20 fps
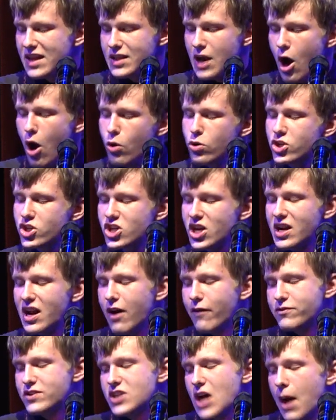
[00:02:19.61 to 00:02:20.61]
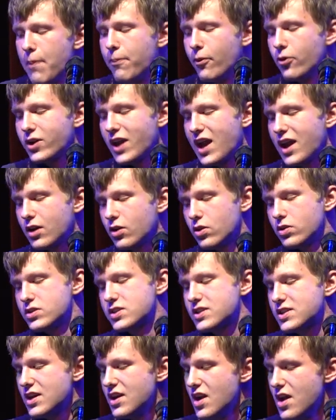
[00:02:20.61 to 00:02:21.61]
in the ocean of
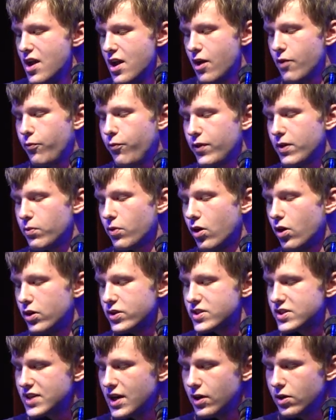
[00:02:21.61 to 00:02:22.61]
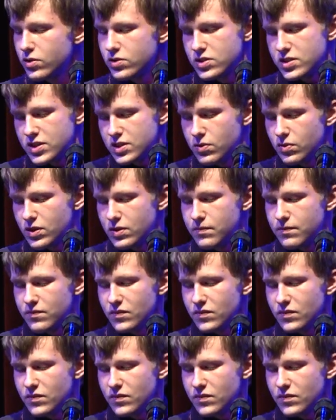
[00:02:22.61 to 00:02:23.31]
doppelgangers? If we were all cells, you would.